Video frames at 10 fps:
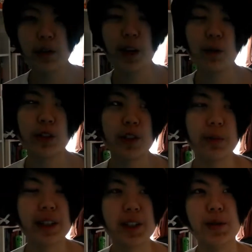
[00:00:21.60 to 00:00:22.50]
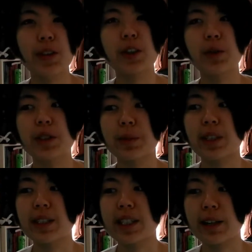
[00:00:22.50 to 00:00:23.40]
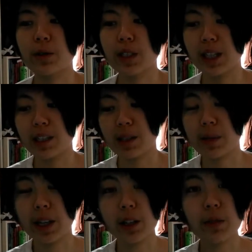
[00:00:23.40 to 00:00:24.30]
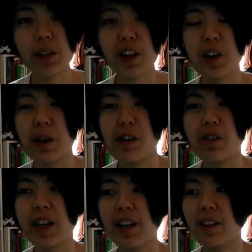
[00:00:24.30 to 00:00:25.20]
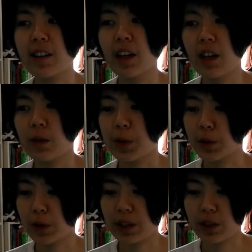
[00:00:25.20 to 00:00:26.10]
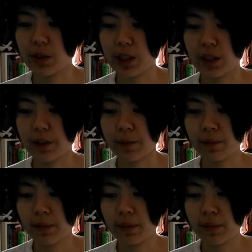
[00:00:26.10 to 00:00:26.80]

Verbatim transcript: why I wanted to make this video was because I was editing my other video about writing, which was using